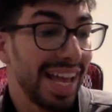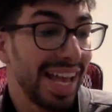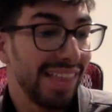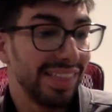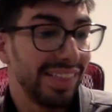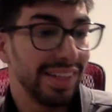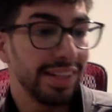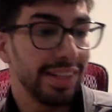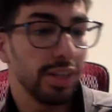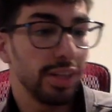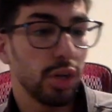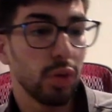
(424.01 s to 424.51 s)

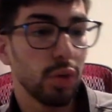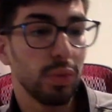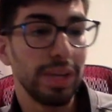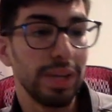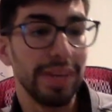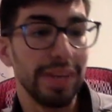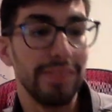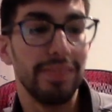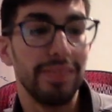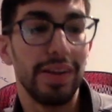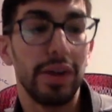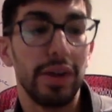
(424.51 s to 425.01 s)
This is all
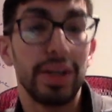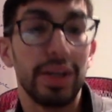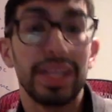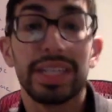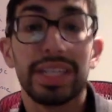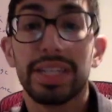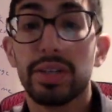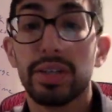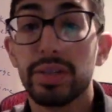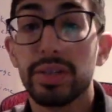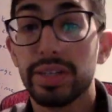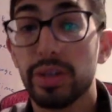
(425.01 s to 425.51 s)
written very
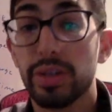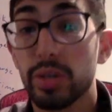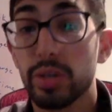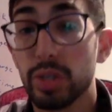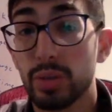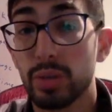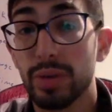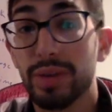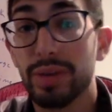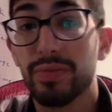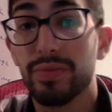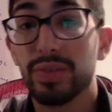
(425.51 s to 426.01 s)
clearly on
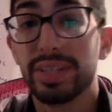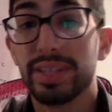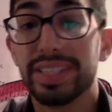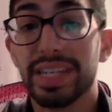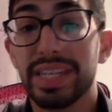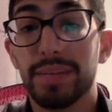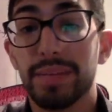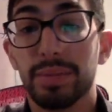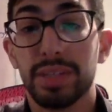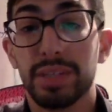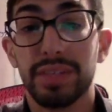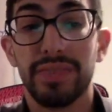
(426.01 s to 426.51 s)
your reference
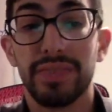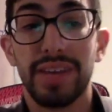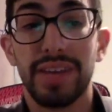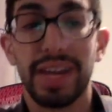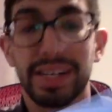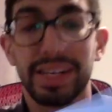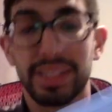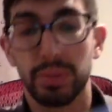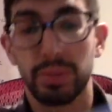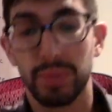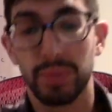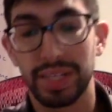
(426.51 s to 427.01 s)
table, in
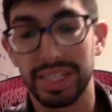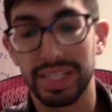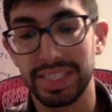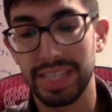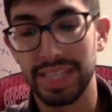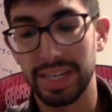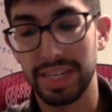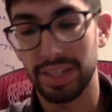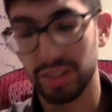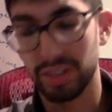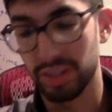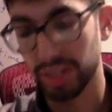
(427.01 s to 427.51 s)
fact, and we can
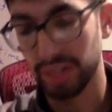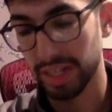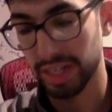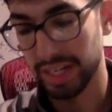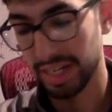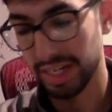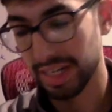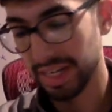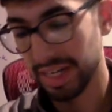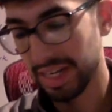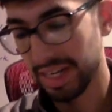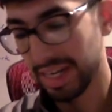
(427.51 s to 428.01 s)
take a look
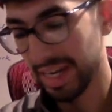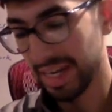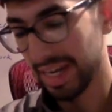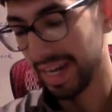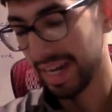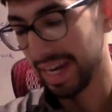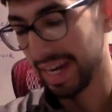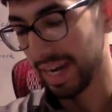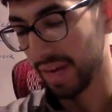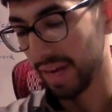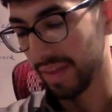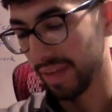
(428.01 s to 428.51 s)

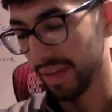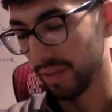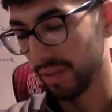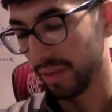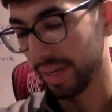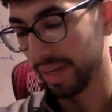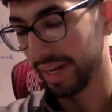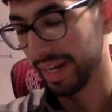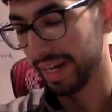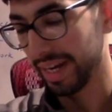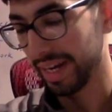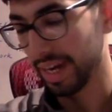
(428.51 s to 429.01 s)
at how they
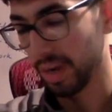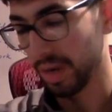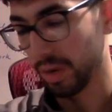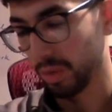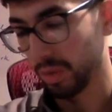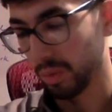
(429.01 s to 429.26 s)
write it out.